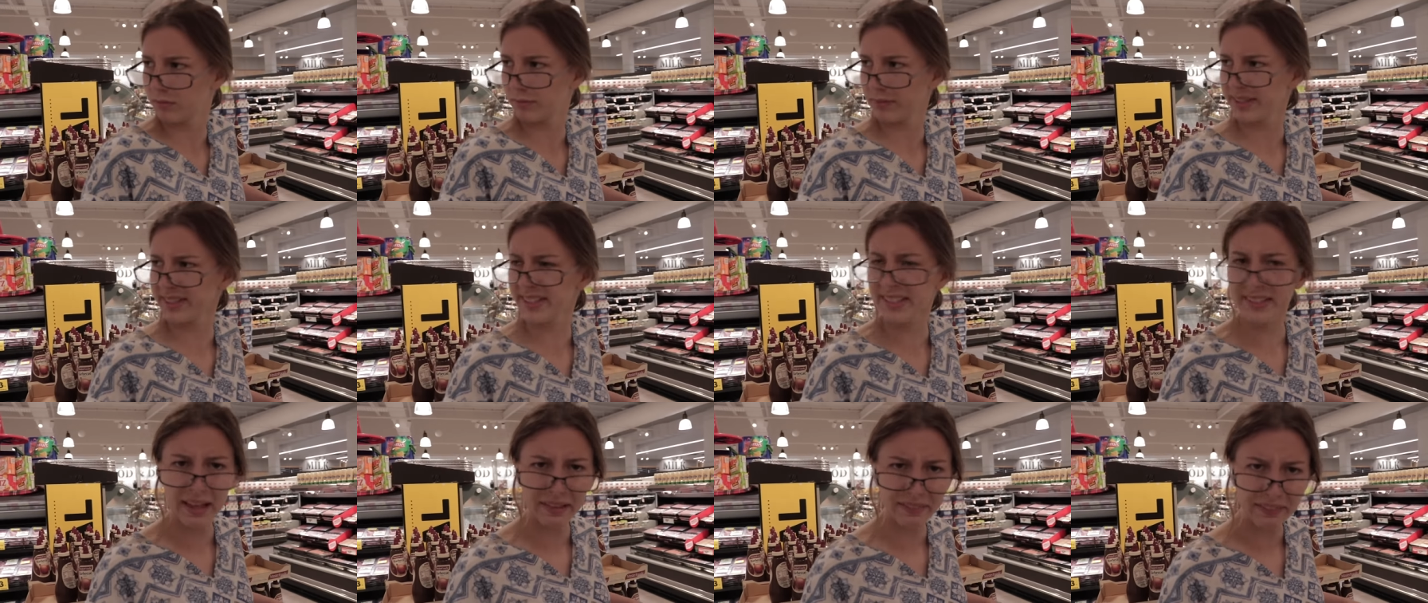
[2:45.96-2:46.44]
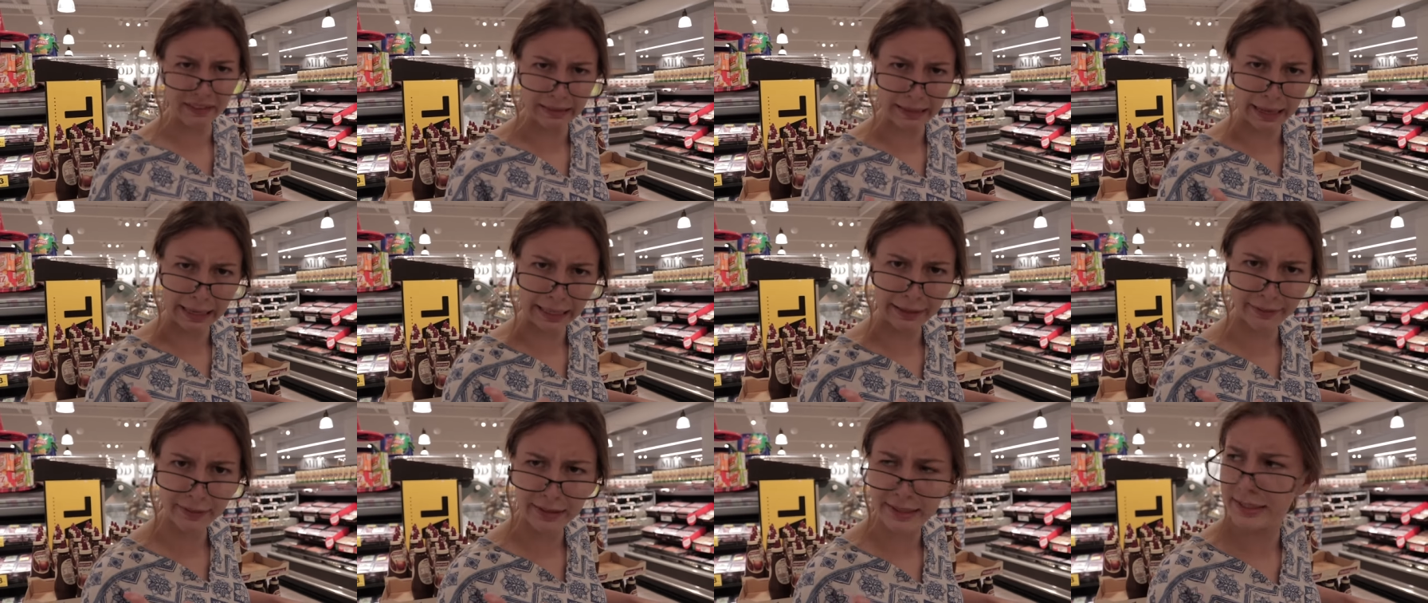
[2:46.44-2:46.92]
Isn't that that
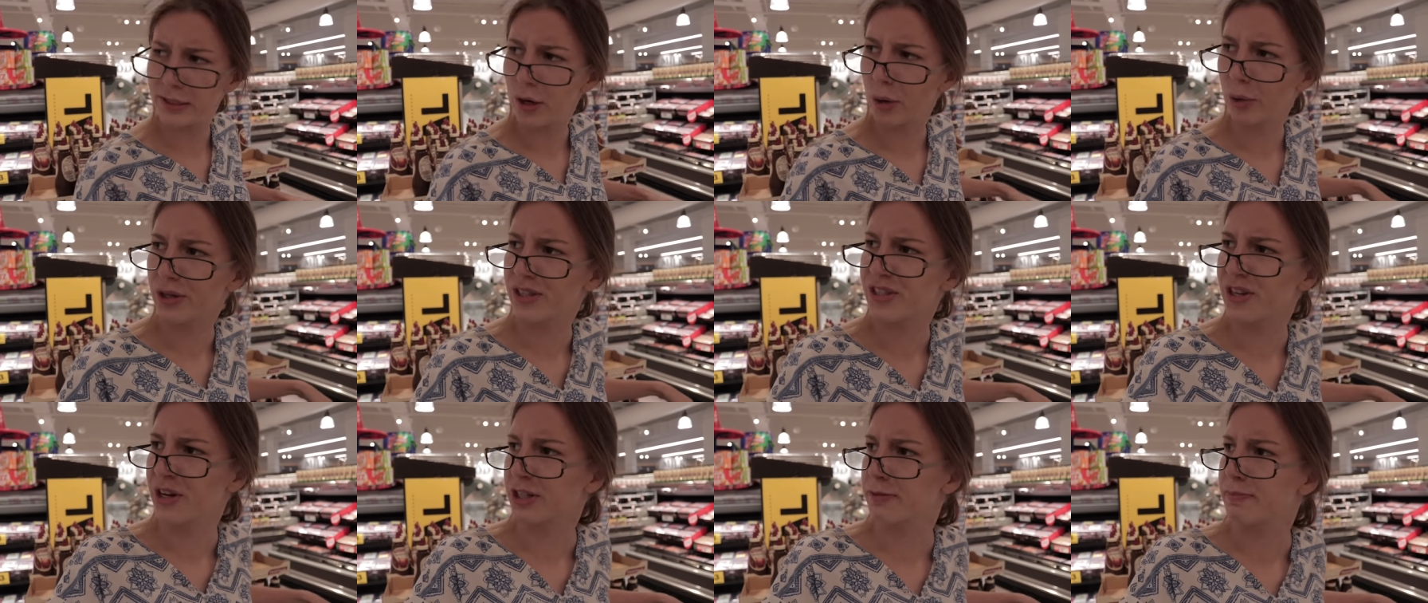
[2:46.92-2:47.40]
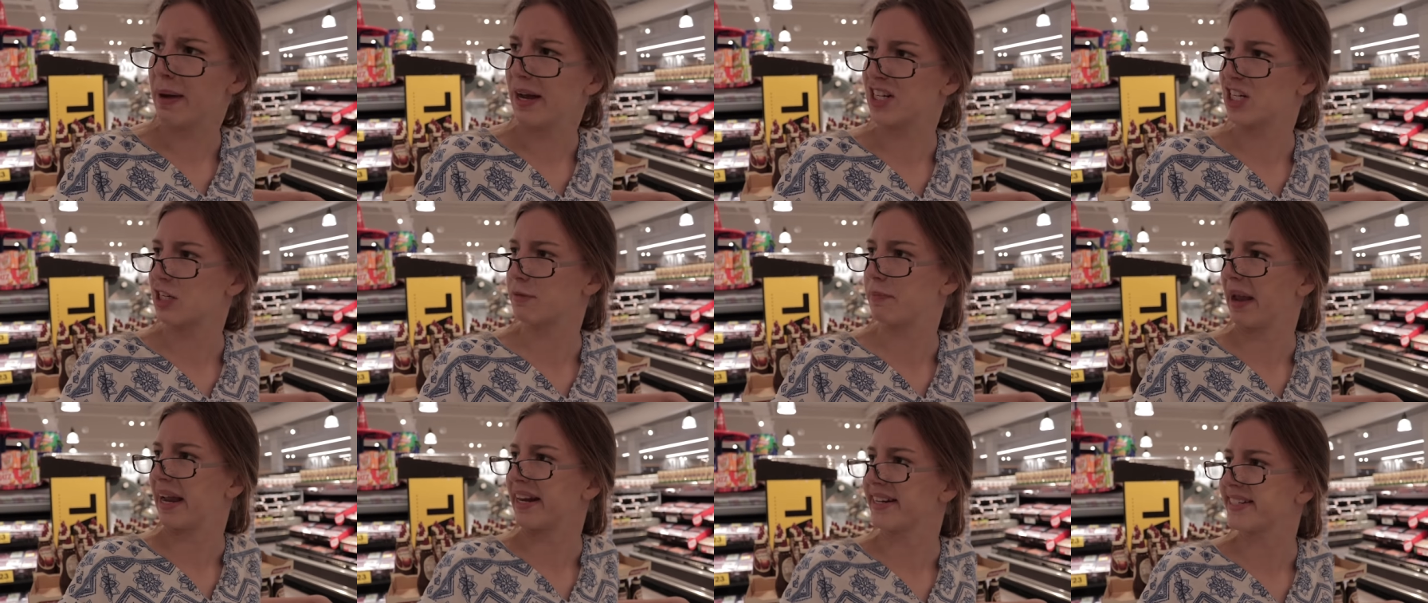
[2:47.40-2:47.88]
lady that sold us those
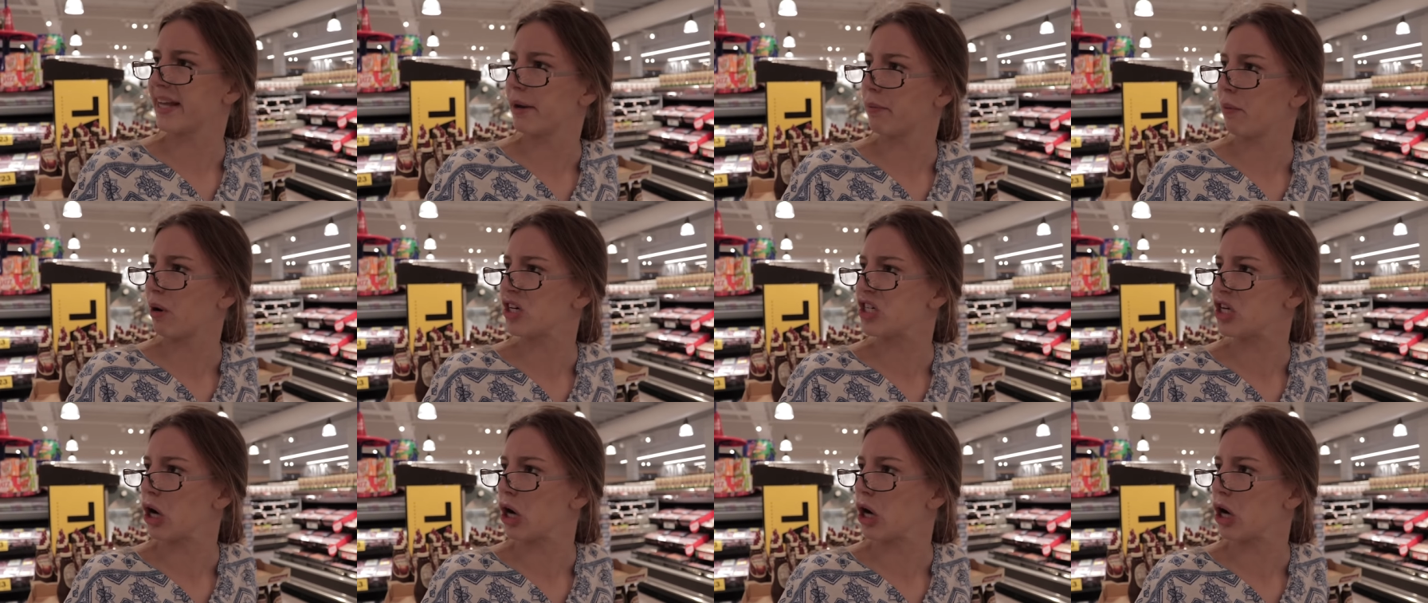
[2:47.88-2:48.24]
magic beans that